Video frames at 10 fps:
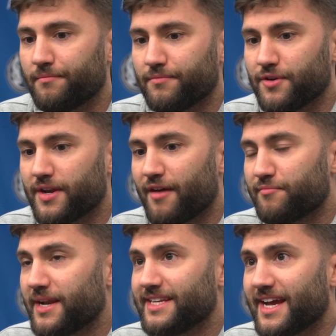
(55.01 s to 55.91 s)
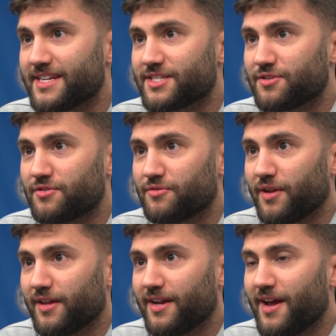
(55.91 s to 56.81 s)
you didn't have many days to
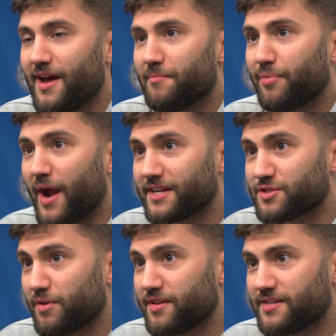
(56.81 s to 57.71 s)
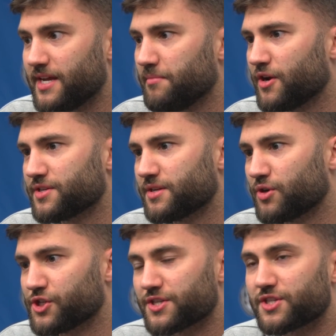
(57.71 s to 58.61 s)
really practice with the team because there
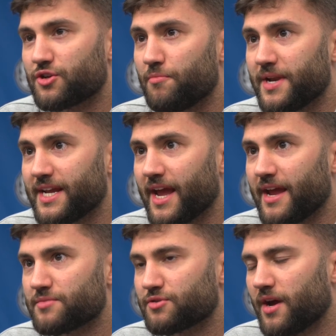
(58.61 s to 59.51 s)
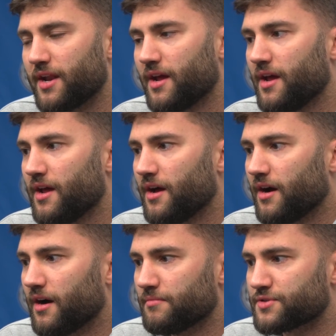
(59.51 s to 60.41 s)
were just so many games, right?
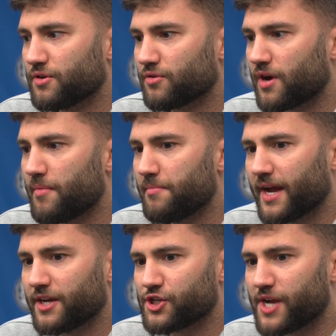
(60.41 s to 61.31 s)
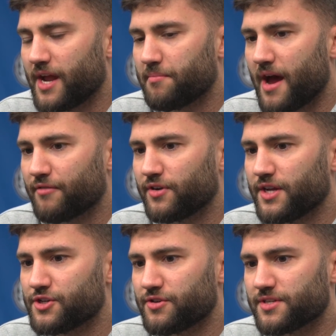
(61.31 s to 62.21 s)
So coming back in shape after
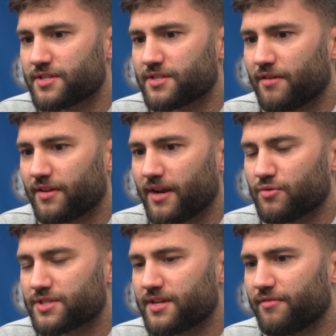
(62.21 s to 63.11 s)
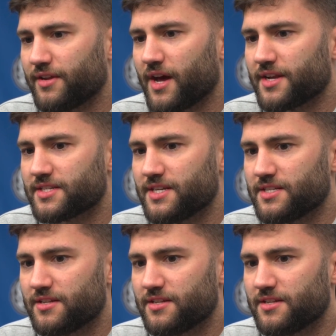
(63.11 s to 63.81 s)
injuries and stuff like that was definitely not as easy